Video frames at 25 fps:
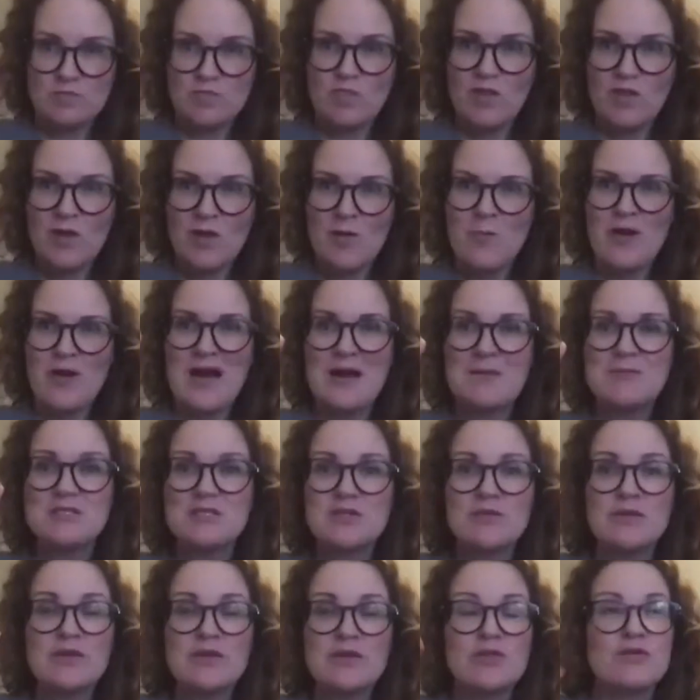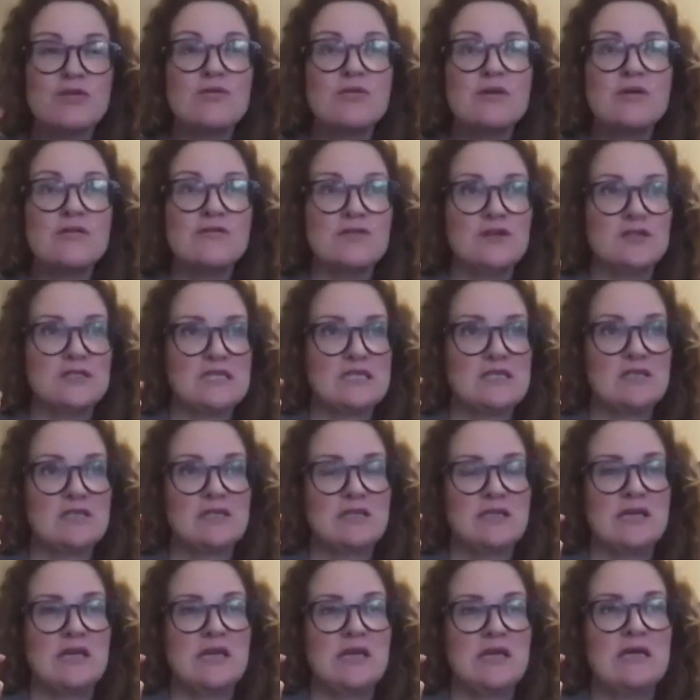when I was going through
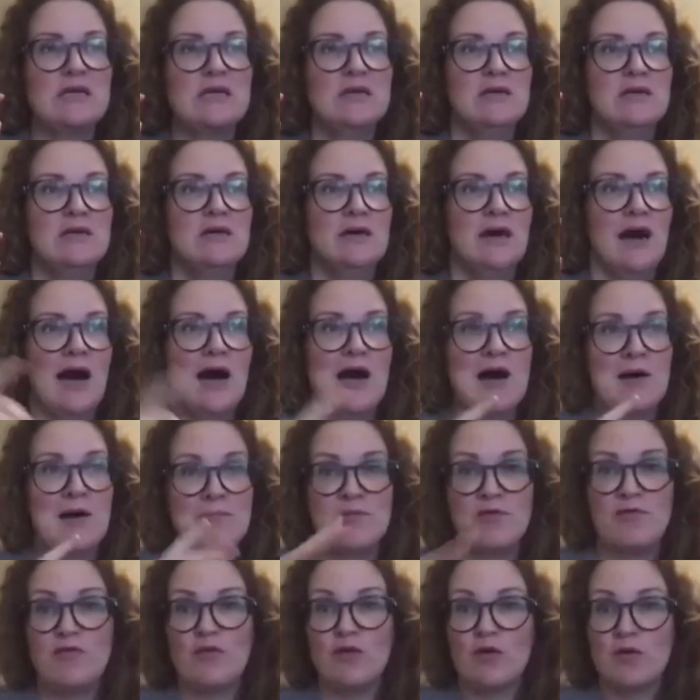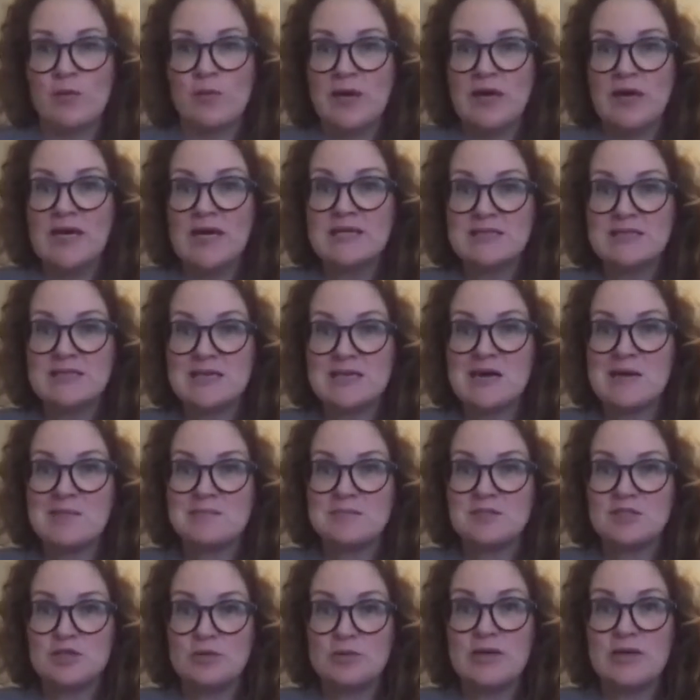infertility, before we ended
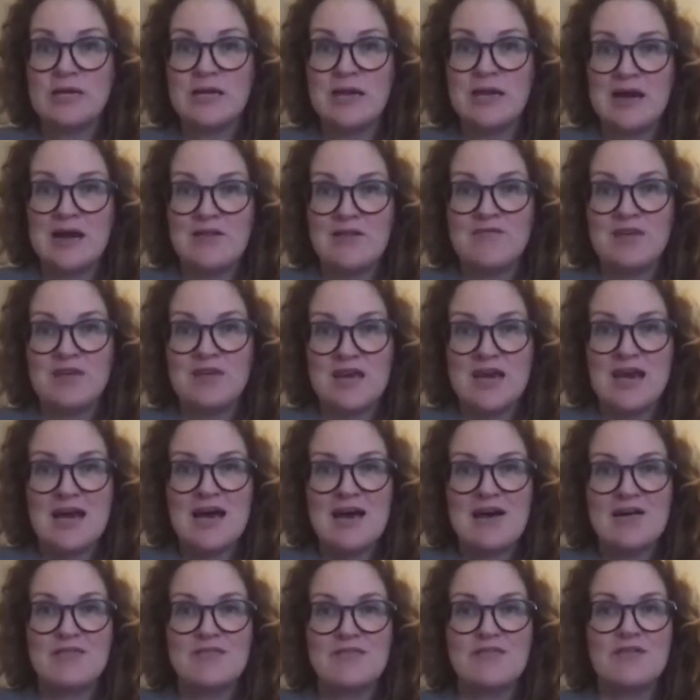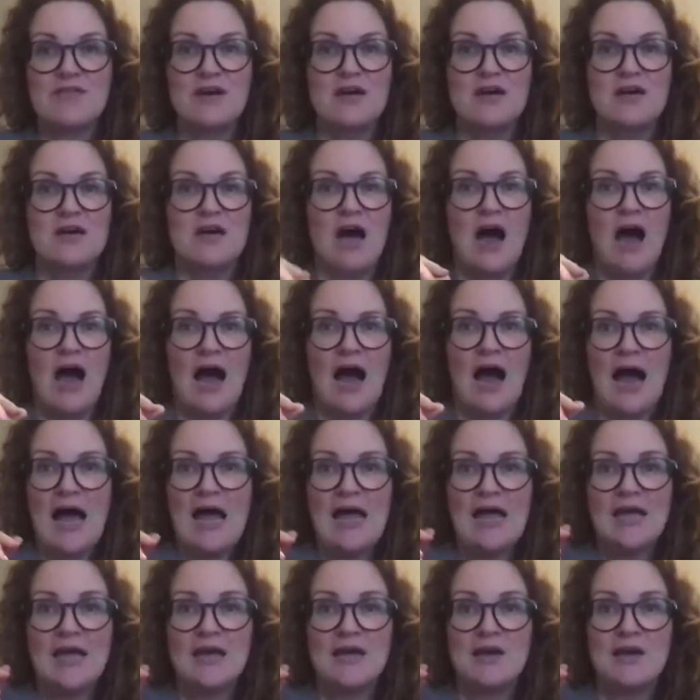up doing IVF.
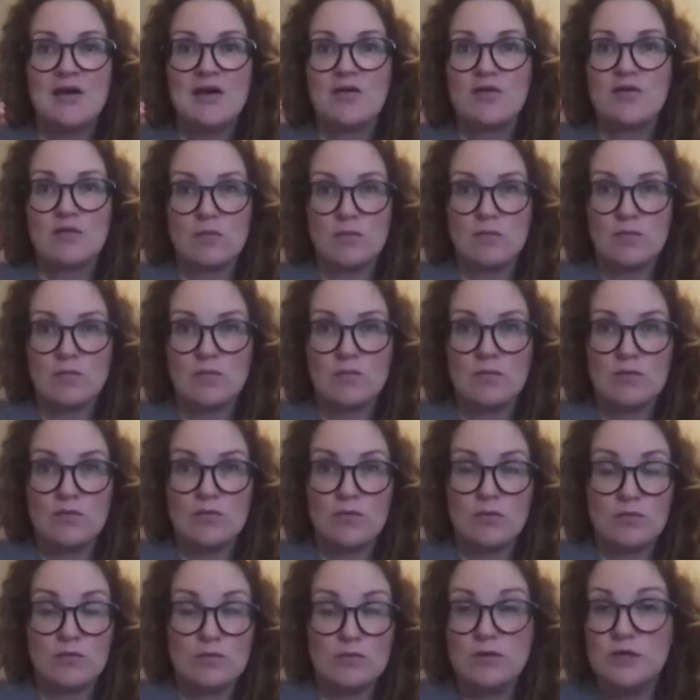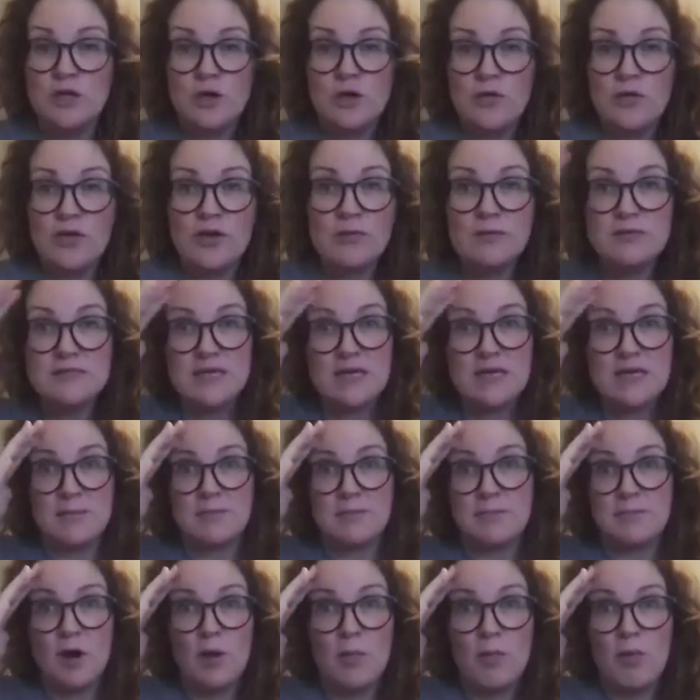There was like
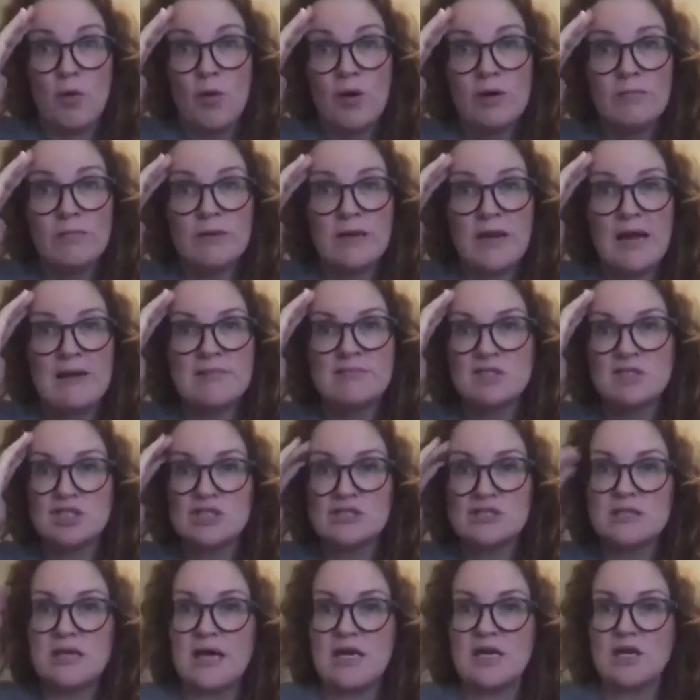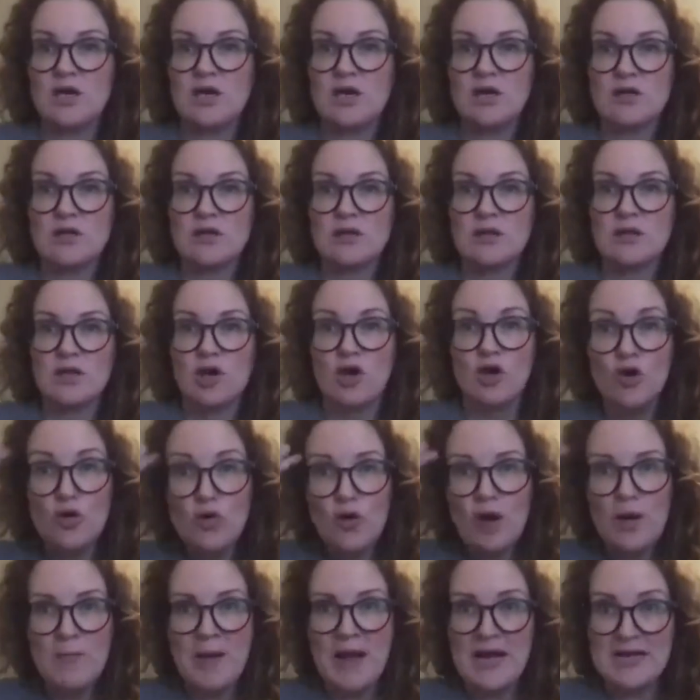a point when I was just like, who
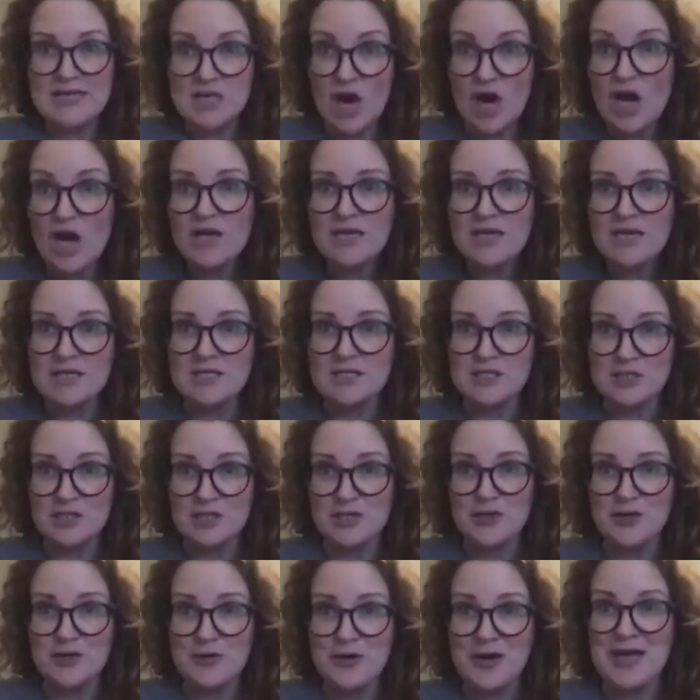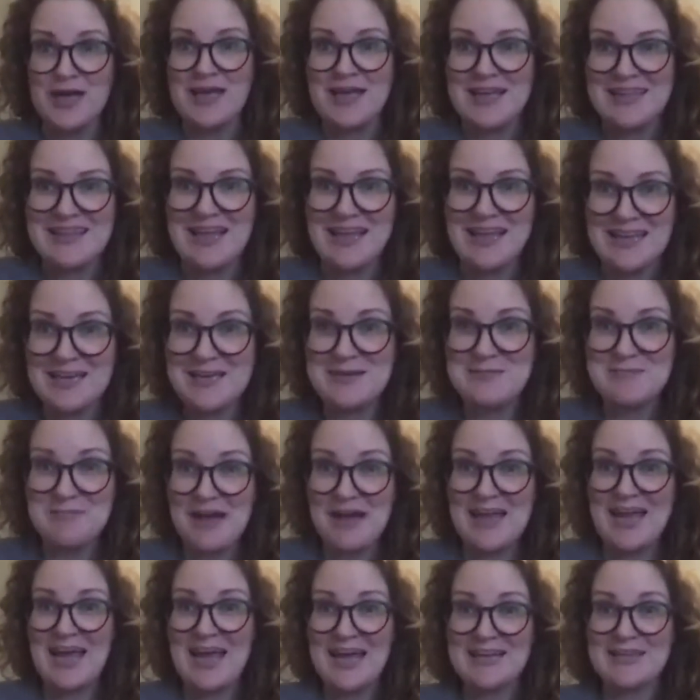am I talking to? Like in my
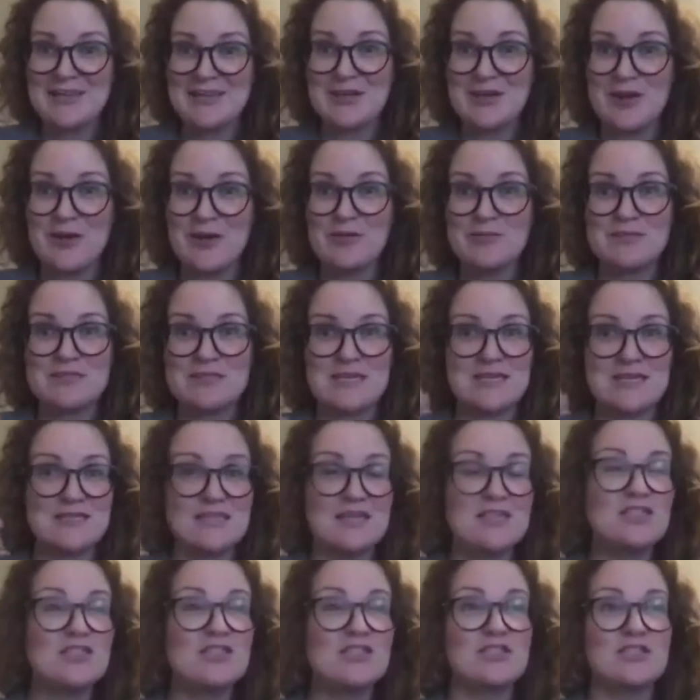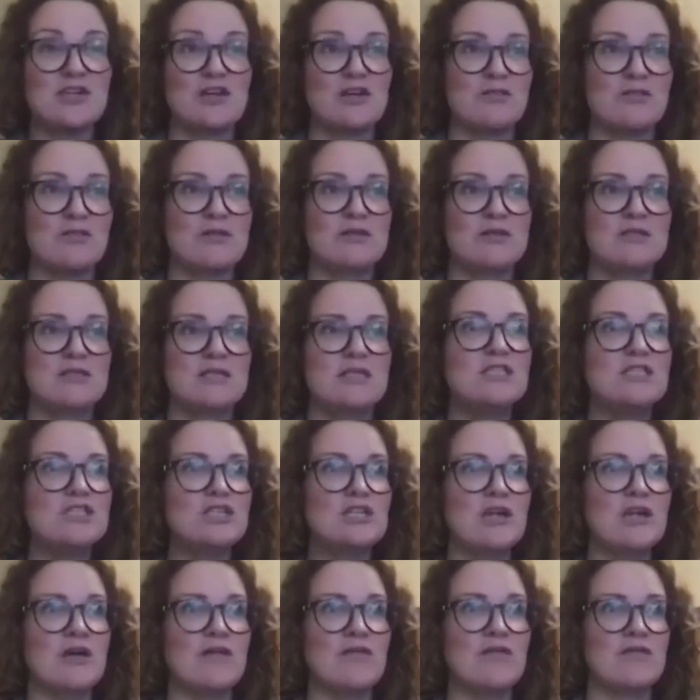head, it was like such a stark
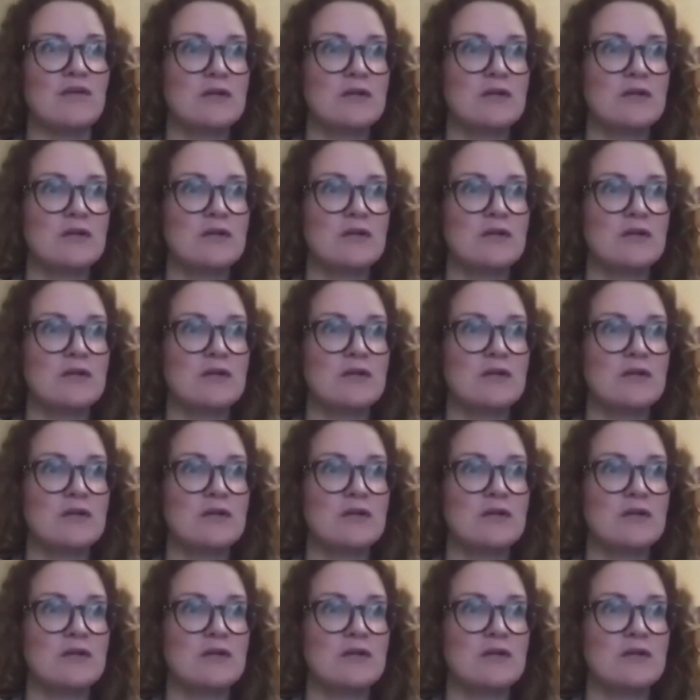realization of,